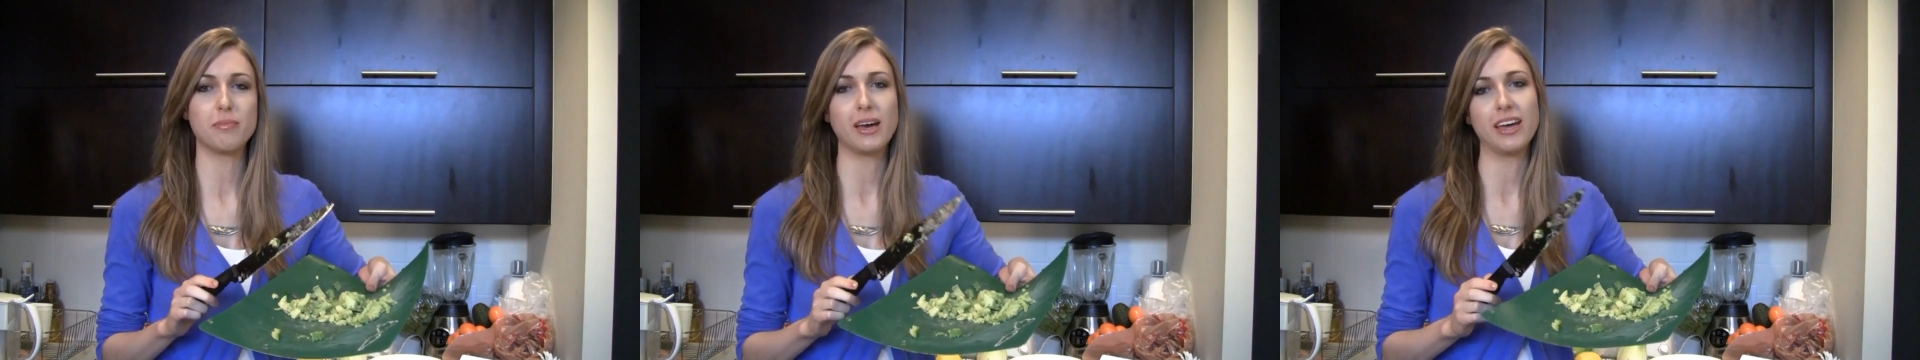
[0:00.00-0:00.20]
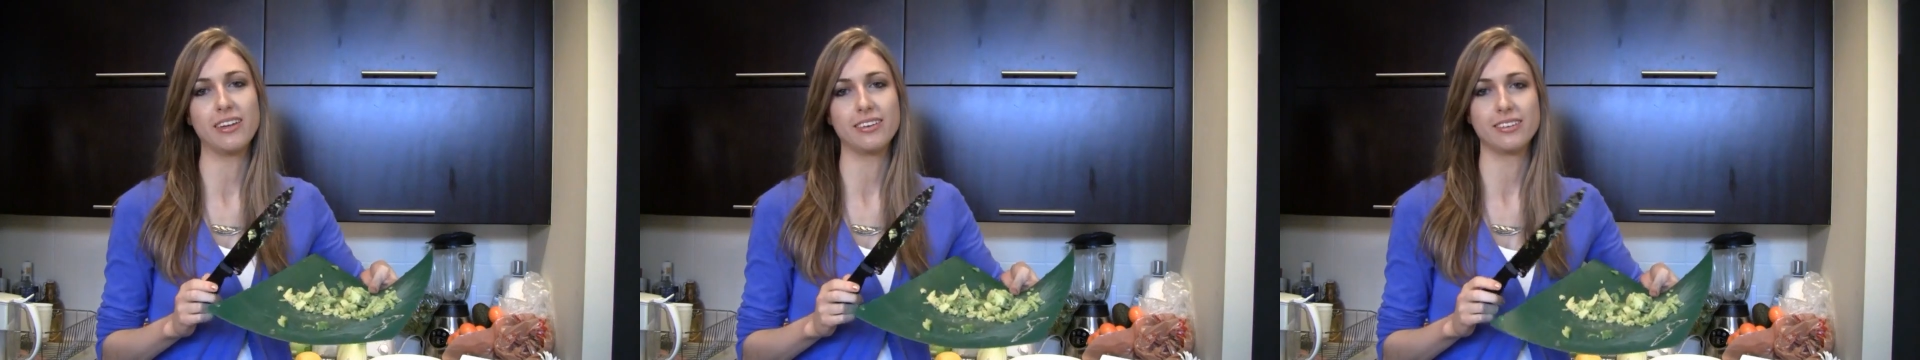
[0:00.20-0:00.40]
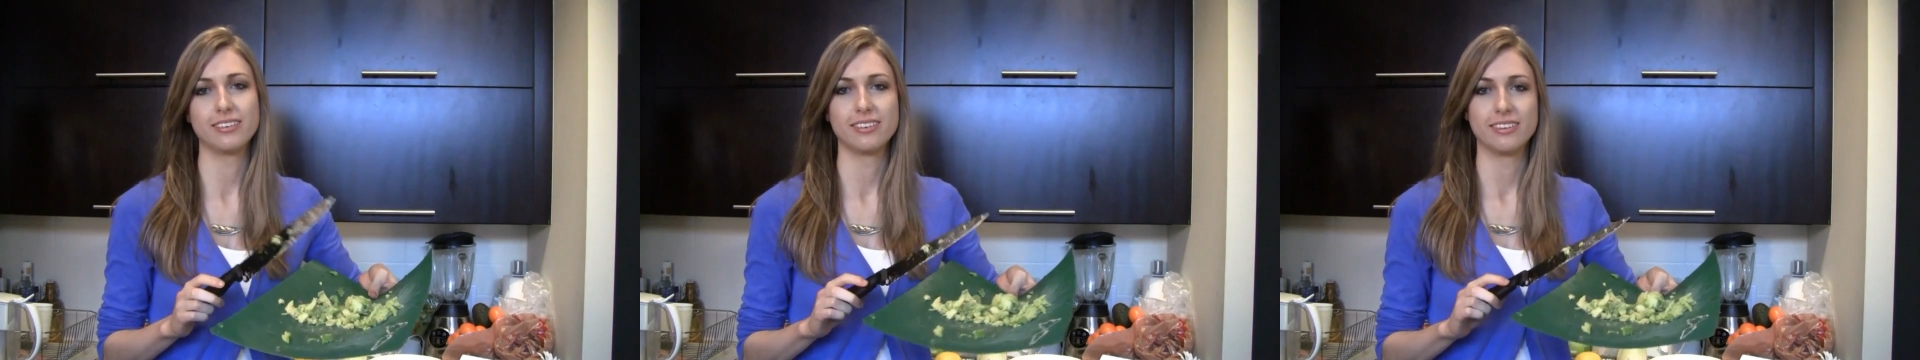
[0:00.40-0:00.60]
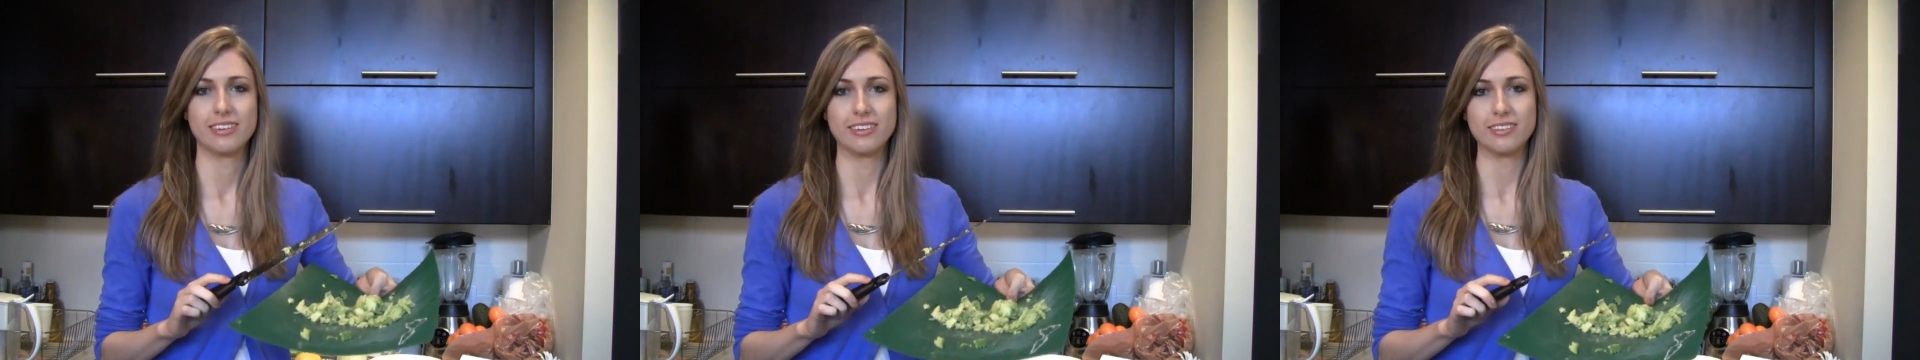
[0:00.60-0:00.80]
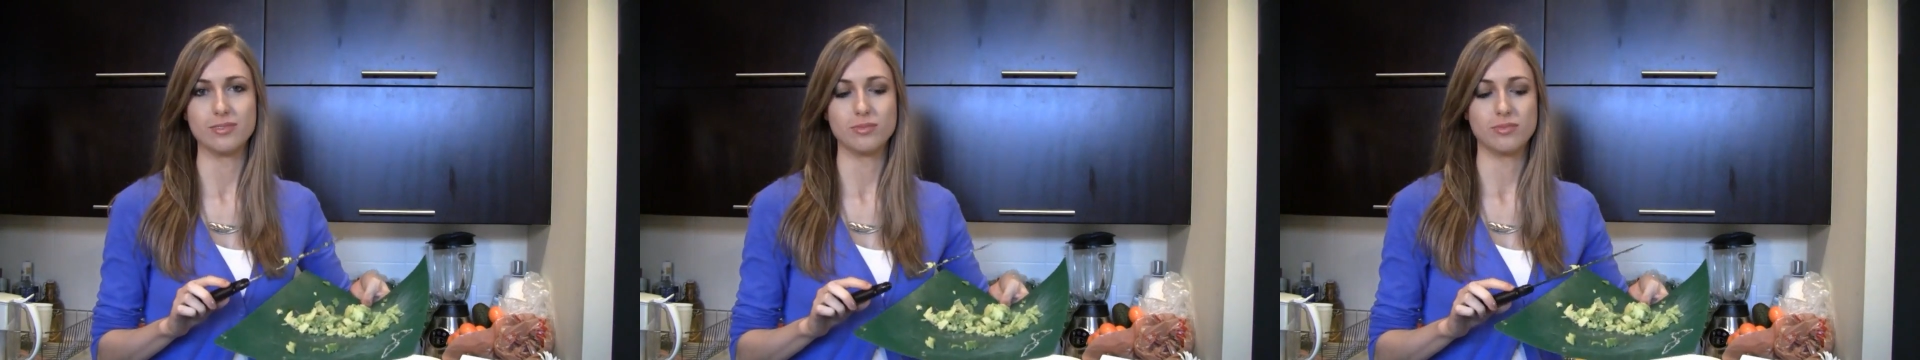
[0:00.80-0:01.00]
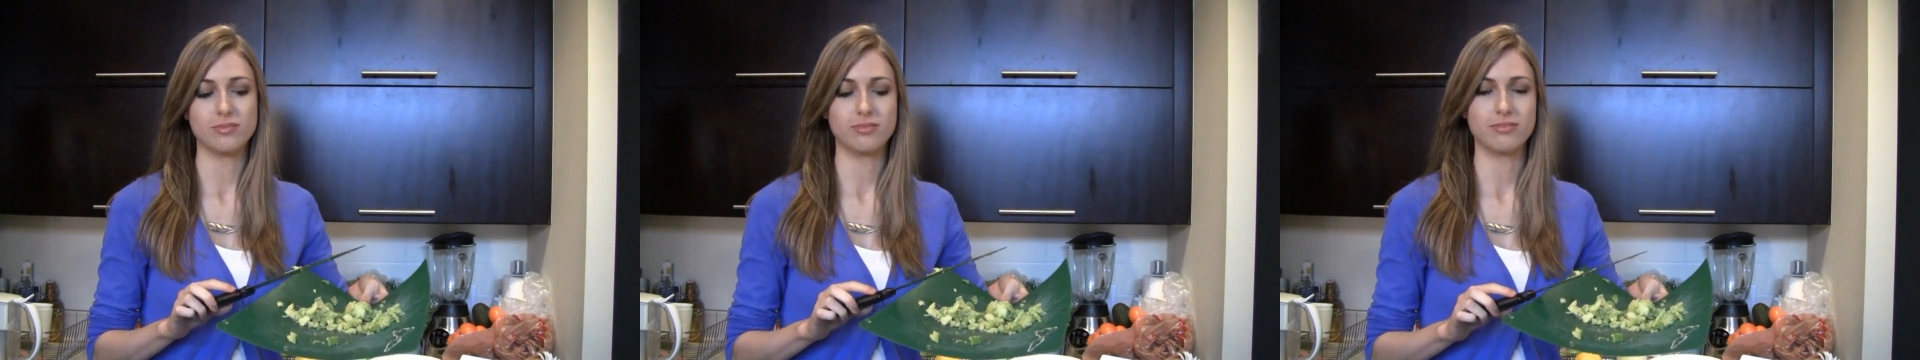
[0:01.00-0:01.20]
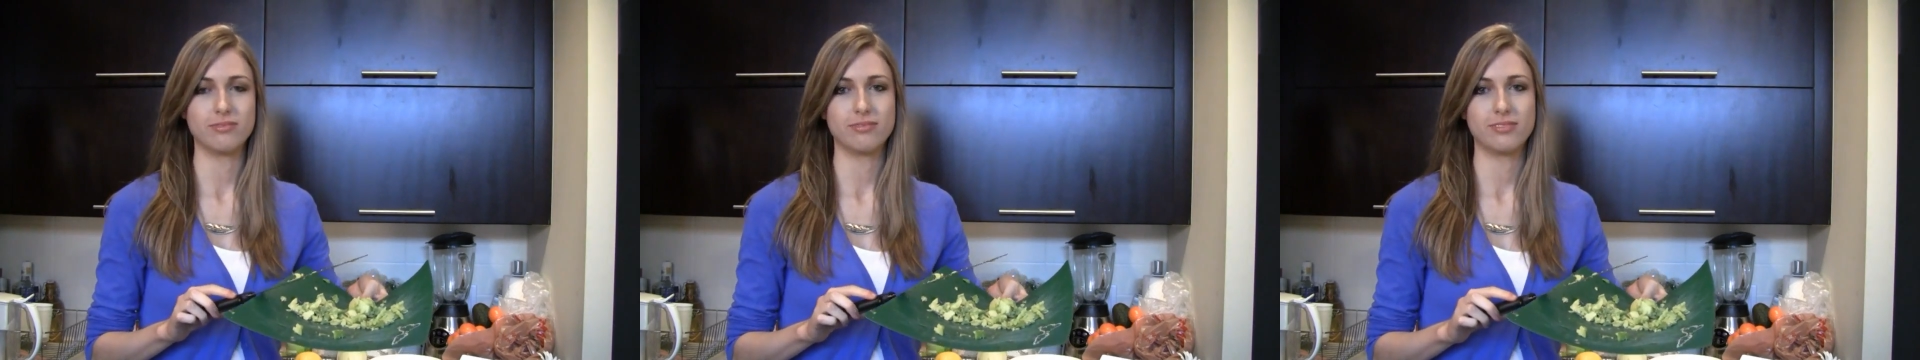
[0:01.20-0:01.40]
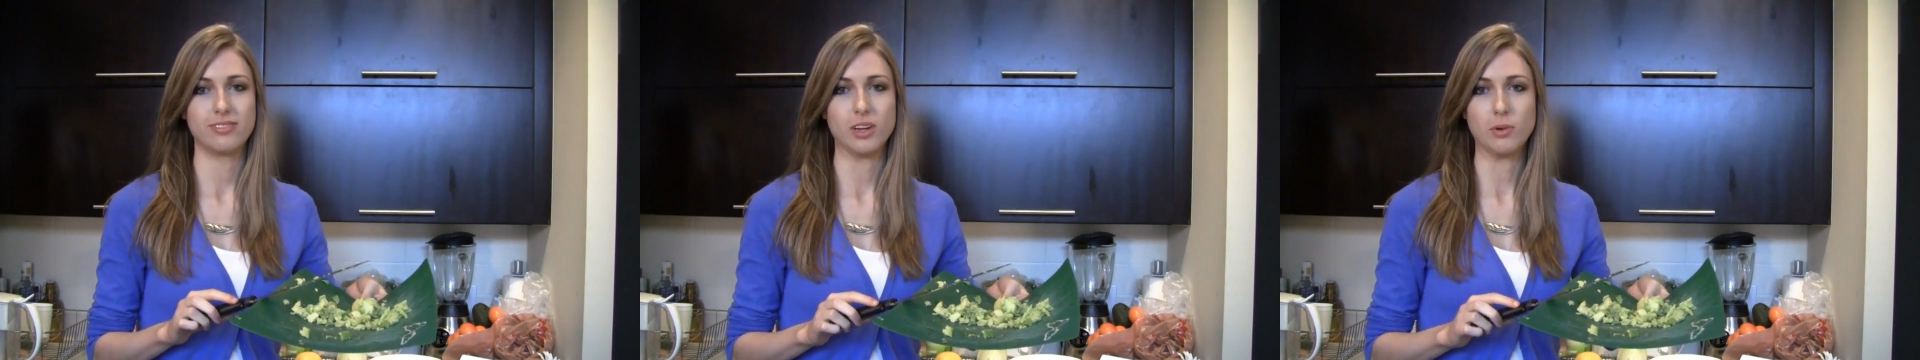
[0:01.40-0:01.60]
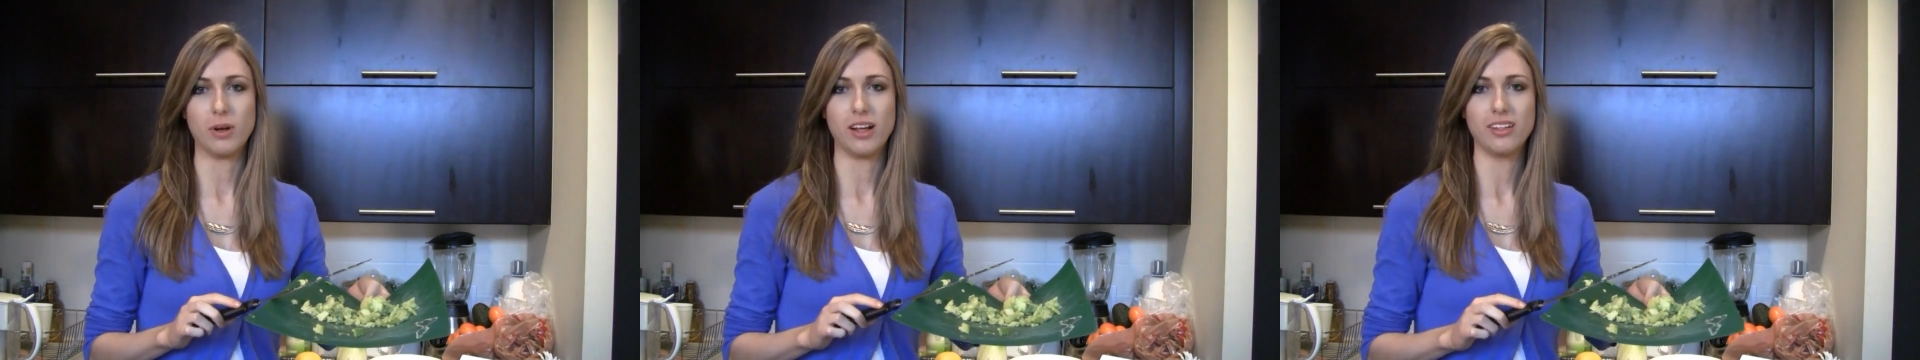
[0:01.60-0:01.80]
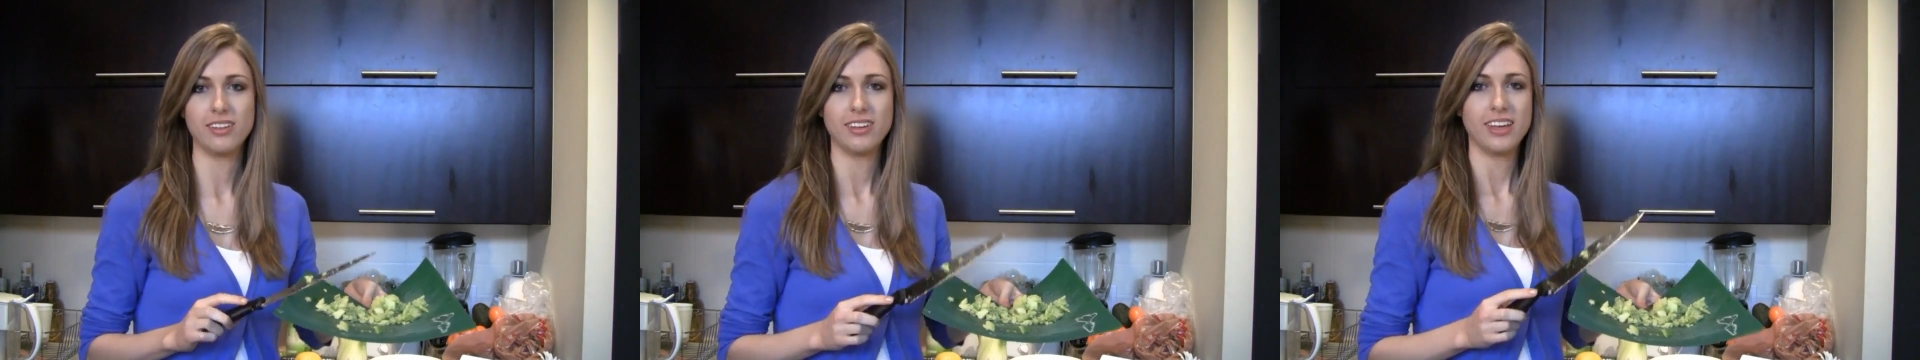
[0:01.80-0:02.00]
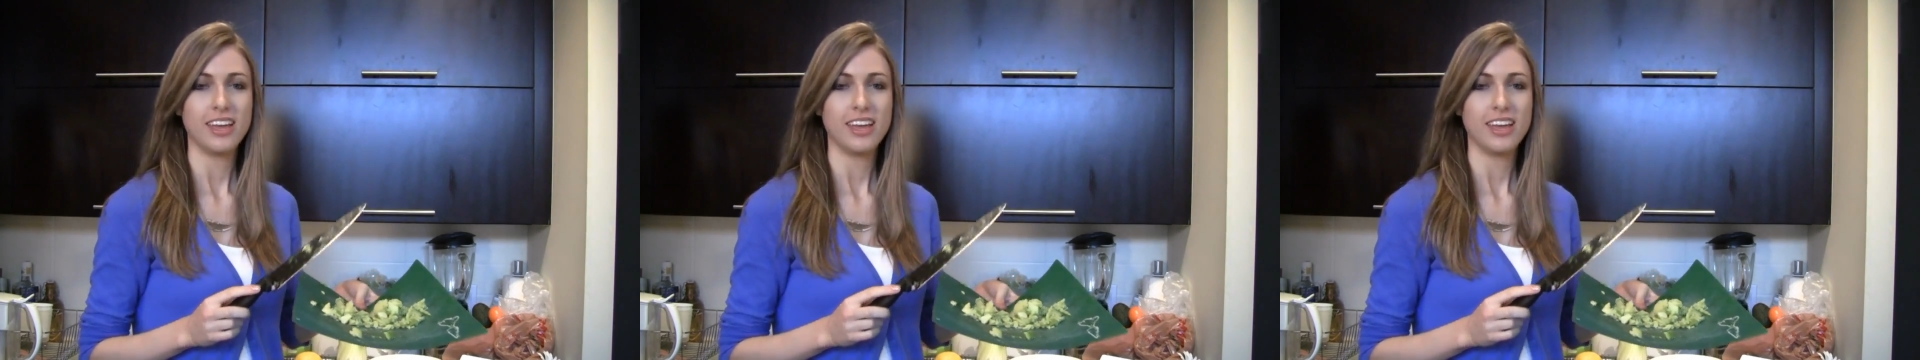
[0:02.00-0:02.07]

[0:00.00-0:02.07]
but oh well.